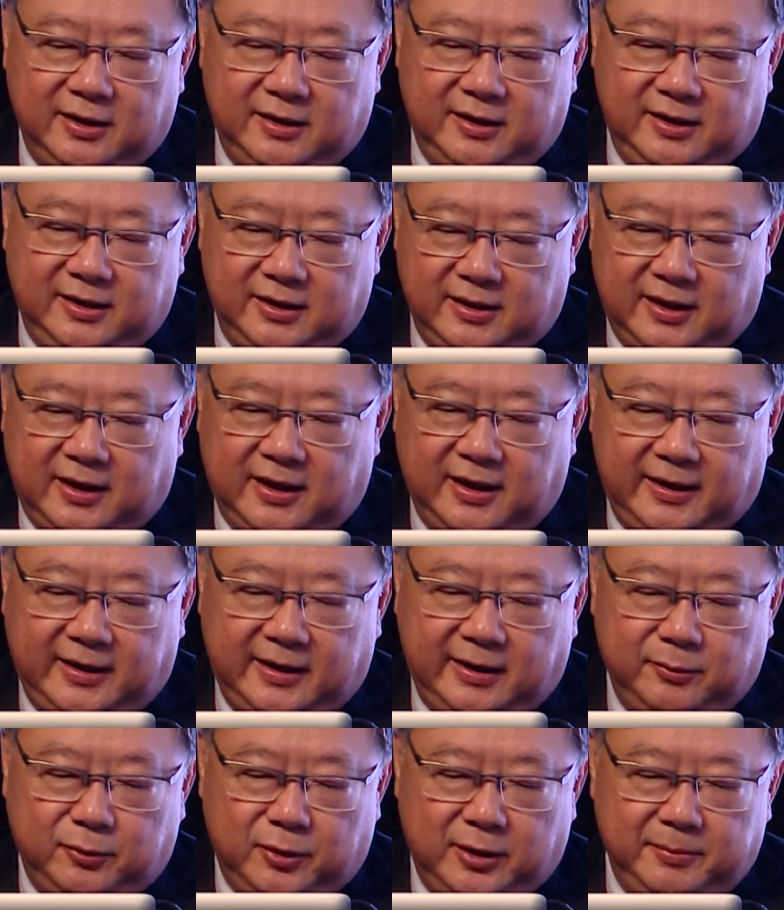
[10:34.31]
the
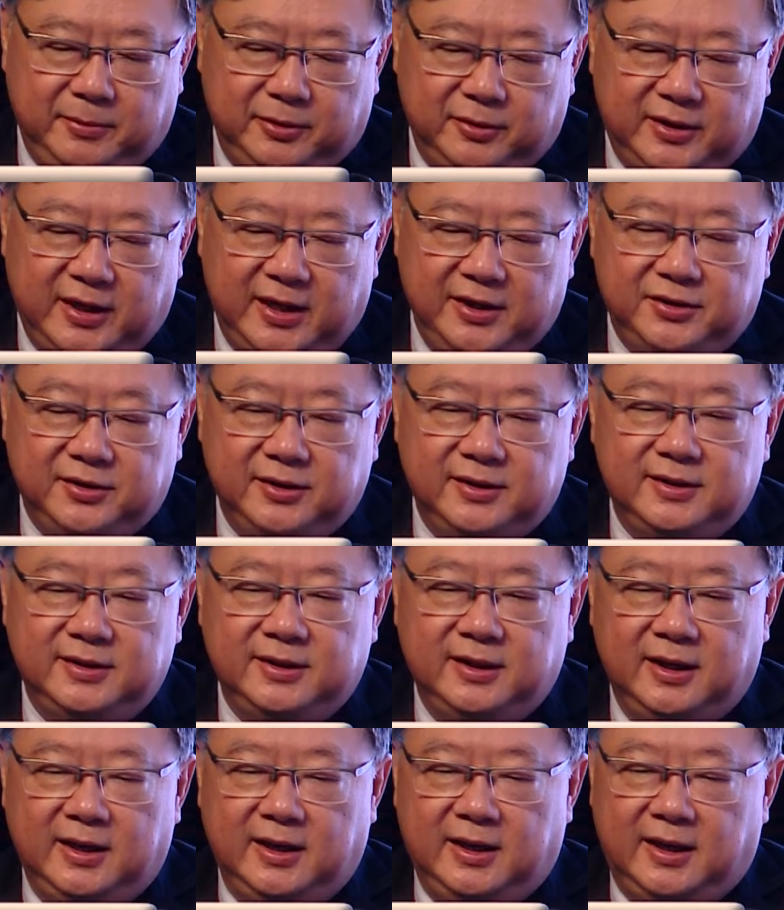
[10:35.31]
INN1 mutations,
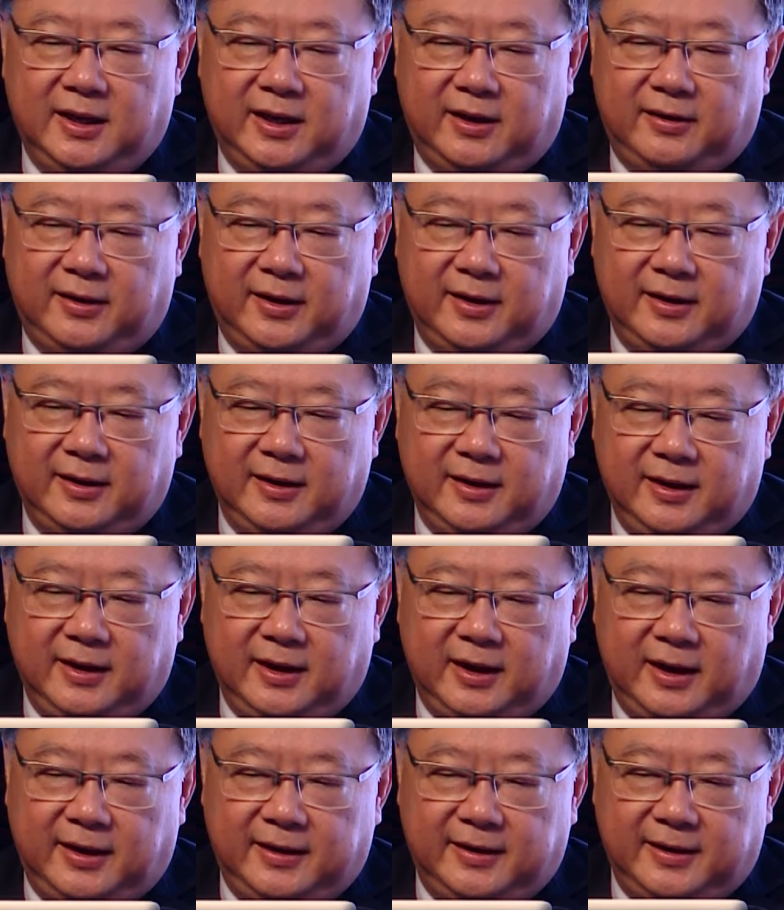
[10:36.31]
all right?
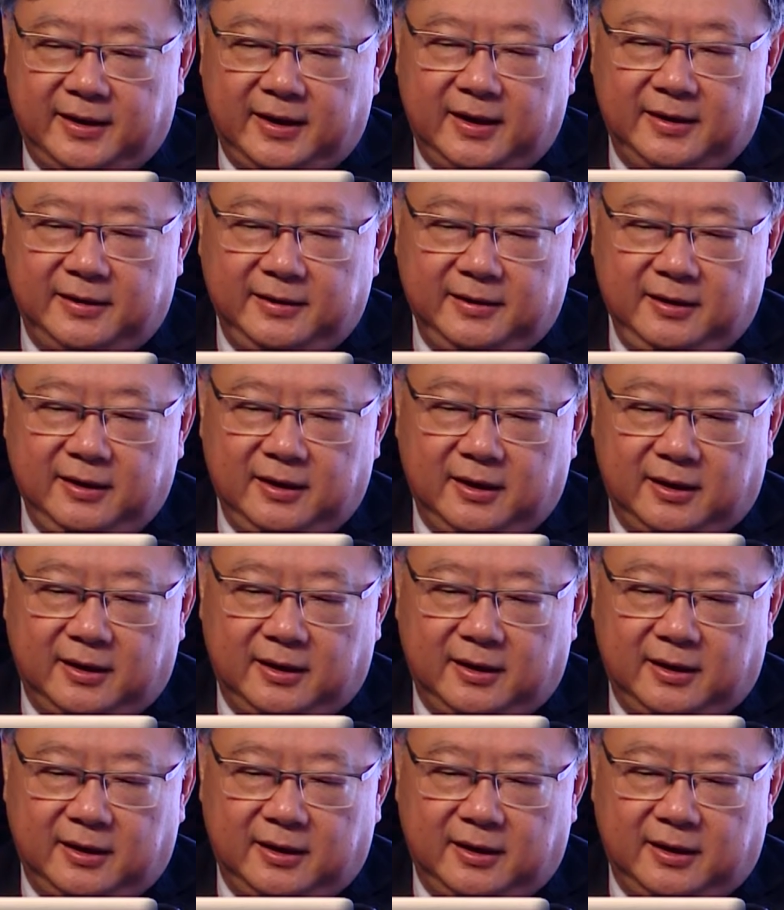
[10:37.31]
And then,